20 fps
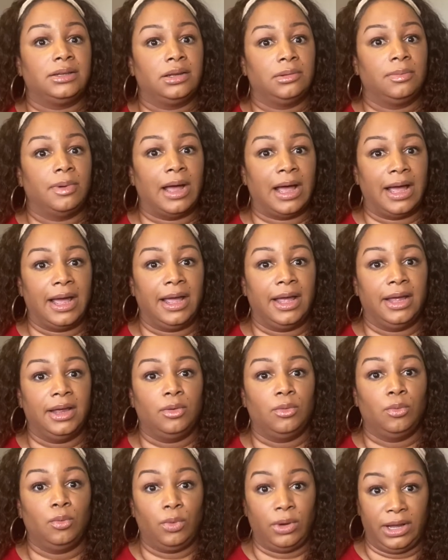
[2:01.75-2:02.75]

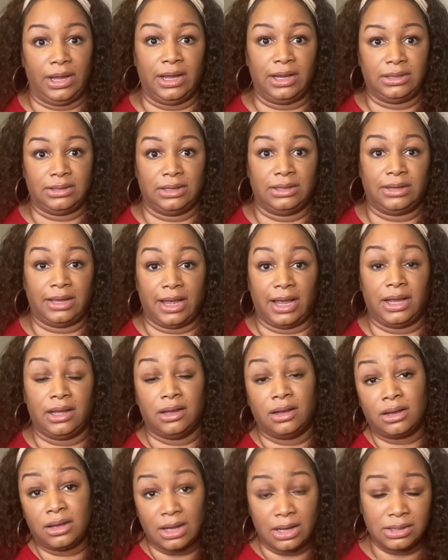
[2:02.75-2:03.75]
buy wigs that they
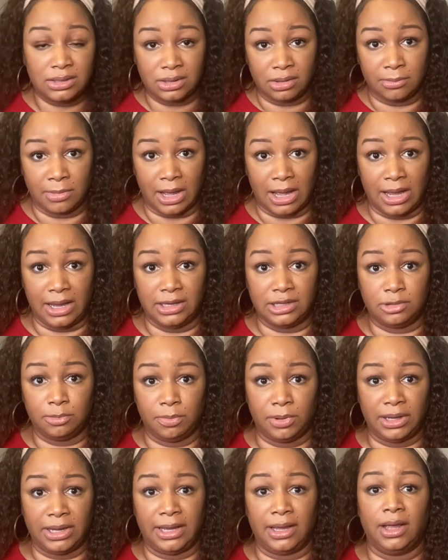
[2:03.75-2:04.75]
could customize.
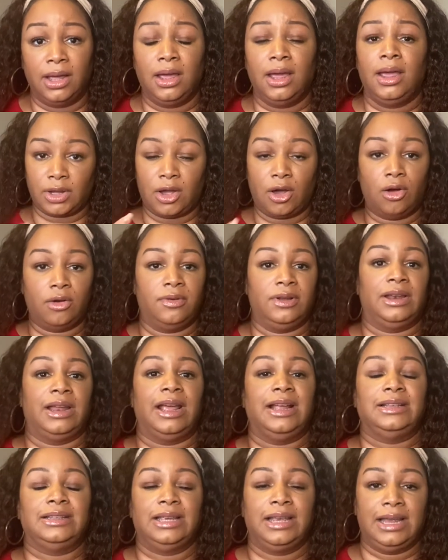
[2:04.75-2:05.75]
But COVID
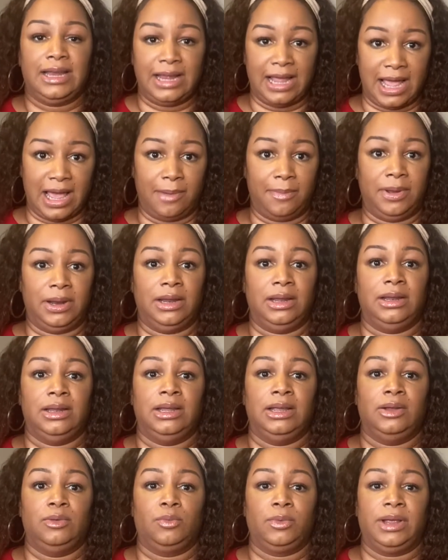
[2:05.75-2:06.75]
nineteen happened, and
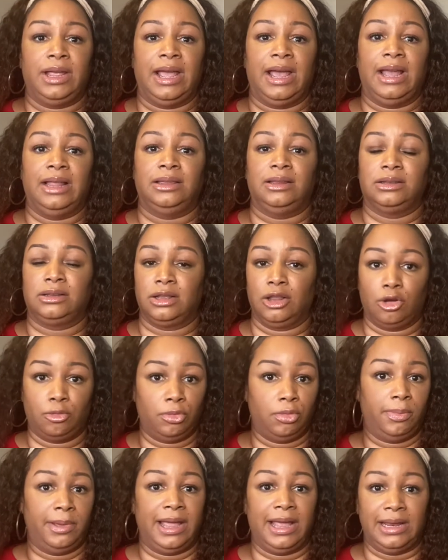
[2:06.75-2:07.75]
then we had this
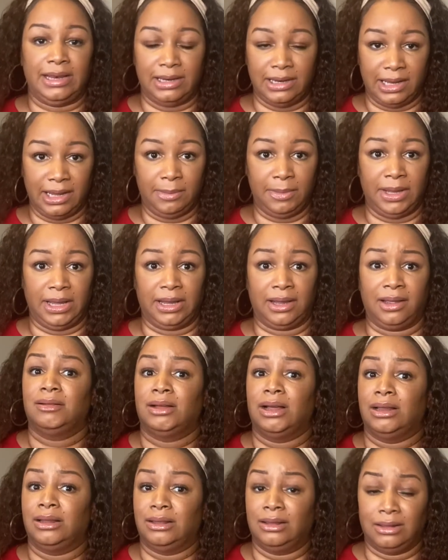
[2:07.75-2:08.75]
global pandemic.
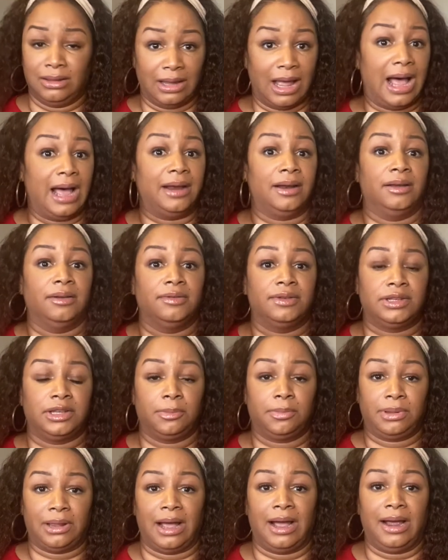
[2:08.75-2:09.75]
A lot of
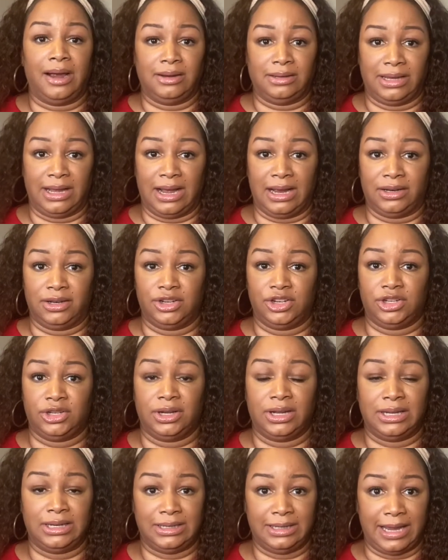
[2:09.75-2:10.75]
suppliers had to
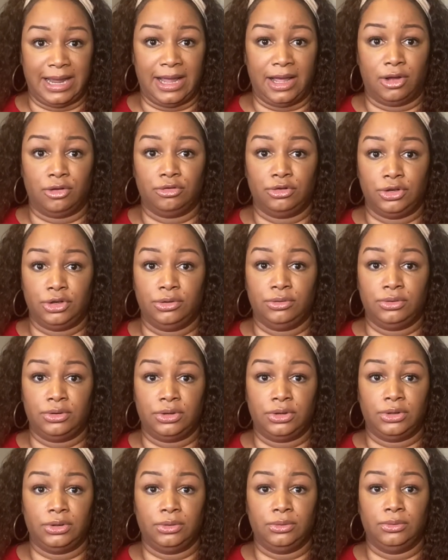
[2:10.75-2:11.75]
shut down due
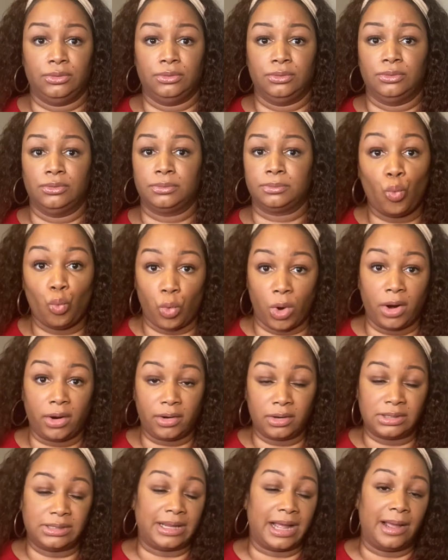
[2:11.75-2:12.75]
to
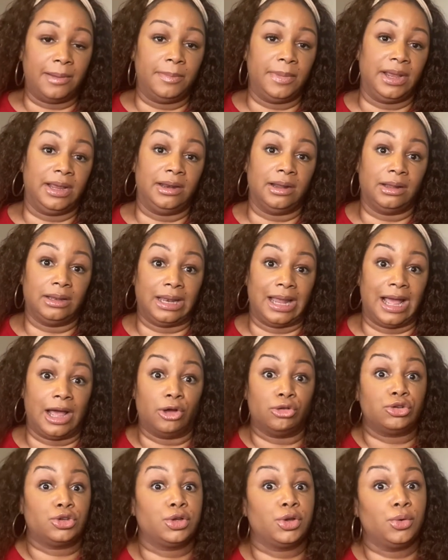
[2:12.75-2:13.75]
workers not being
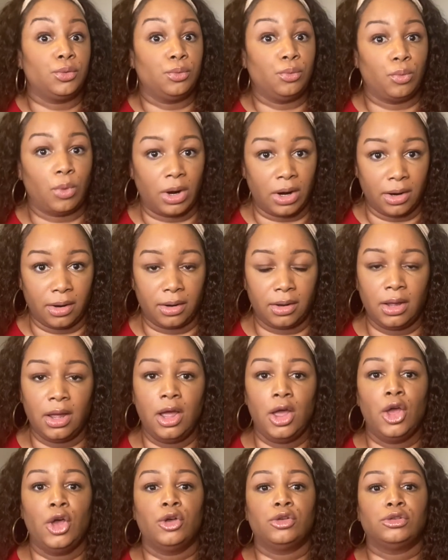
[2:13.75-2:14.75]
allowed to work.
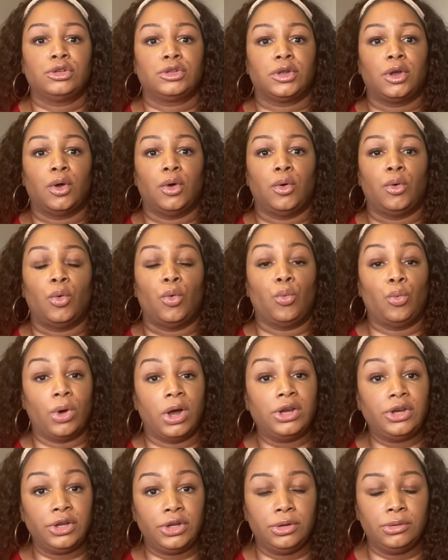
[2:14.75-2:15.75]
So
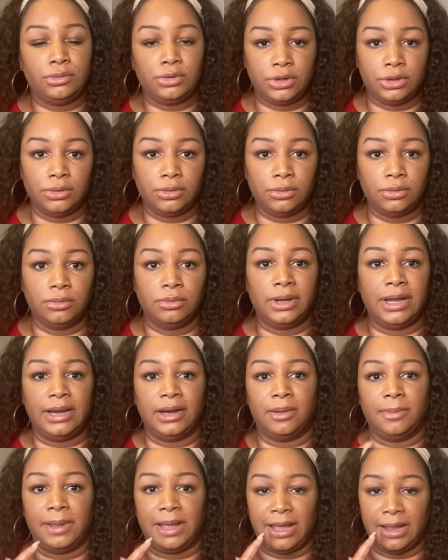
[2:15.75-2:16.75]
what do you do in
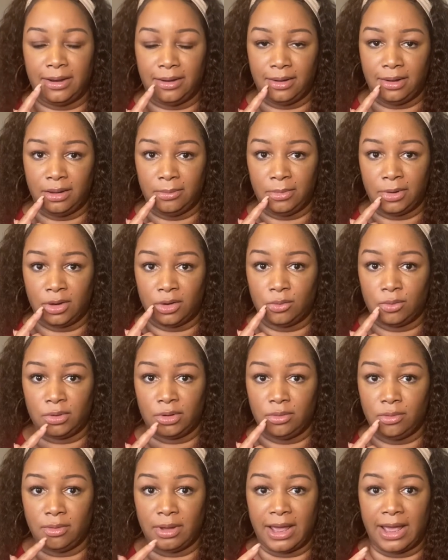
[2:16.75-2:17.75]
a pandemic when
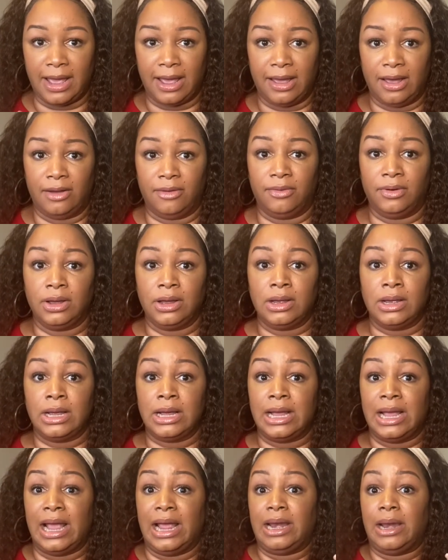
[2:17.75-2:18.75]
you have
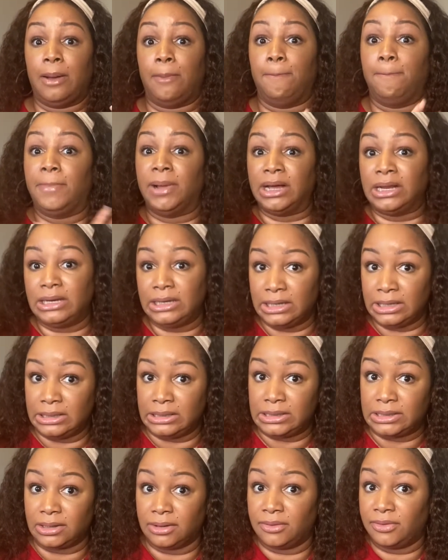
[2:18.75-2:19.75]
an
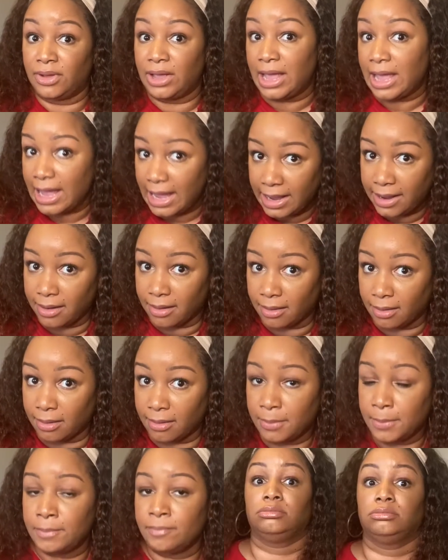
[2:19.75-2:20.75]
abundance of
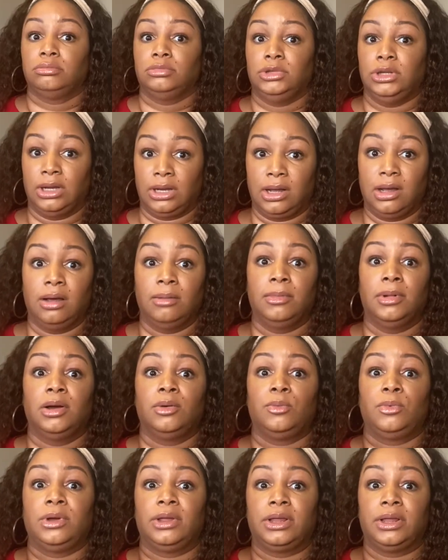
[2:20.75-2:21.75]
hair? You come
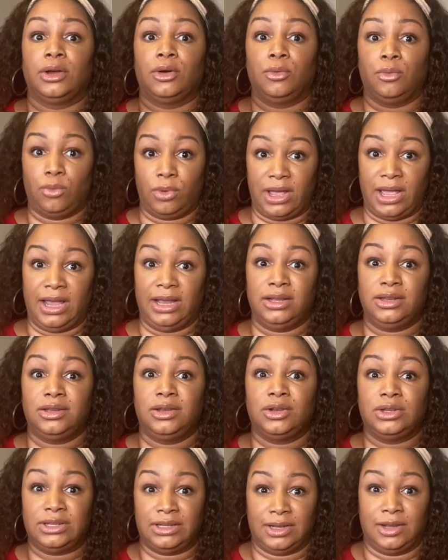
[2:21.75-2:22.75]
up with a way
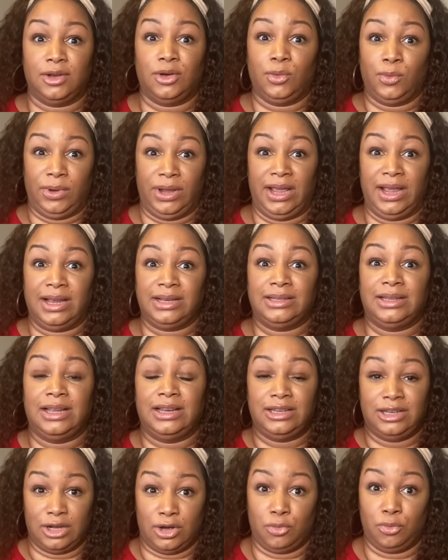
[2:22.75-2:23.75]
to sell wigs
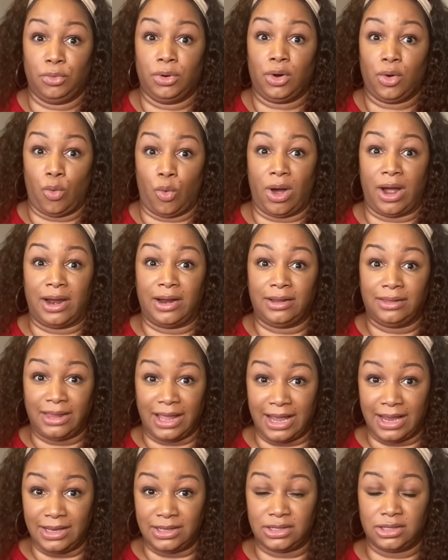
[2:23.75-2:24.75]
that don't require
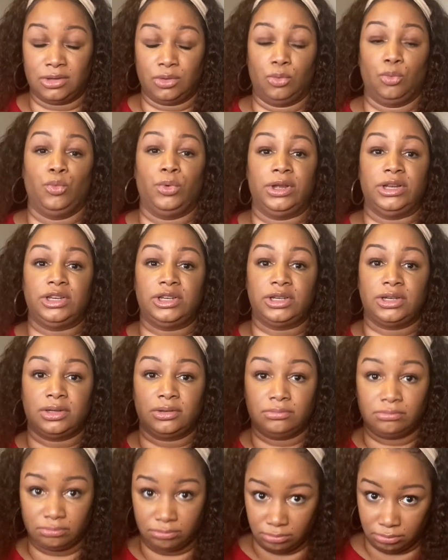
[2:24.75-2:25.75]
lace,
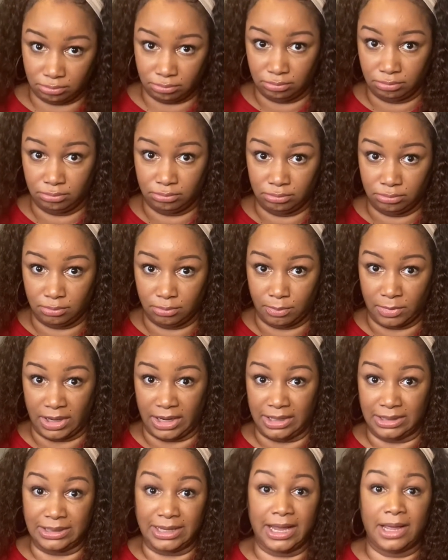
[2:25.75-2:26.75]
which
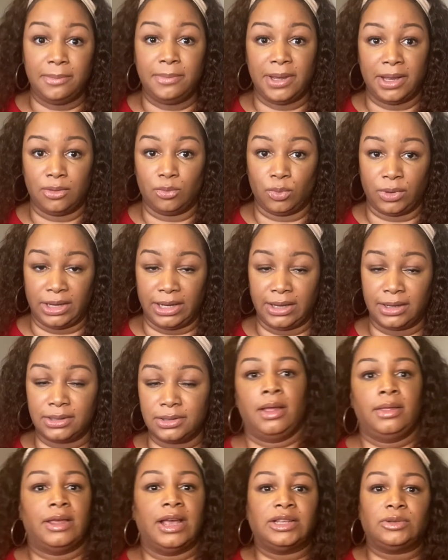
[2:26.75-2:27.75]
means headband
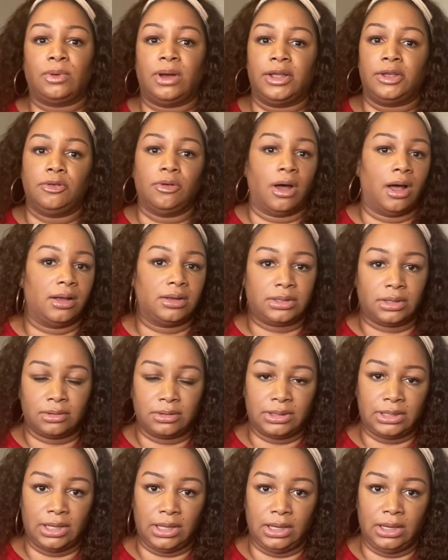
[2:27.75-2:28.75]
wigs. That's why you also
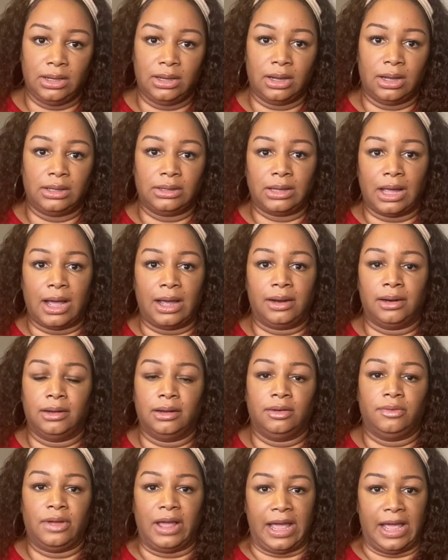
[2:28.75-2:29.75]
see a lot
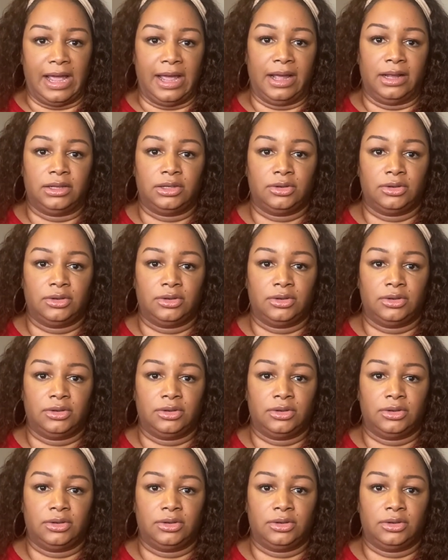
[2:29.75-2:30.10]
of ads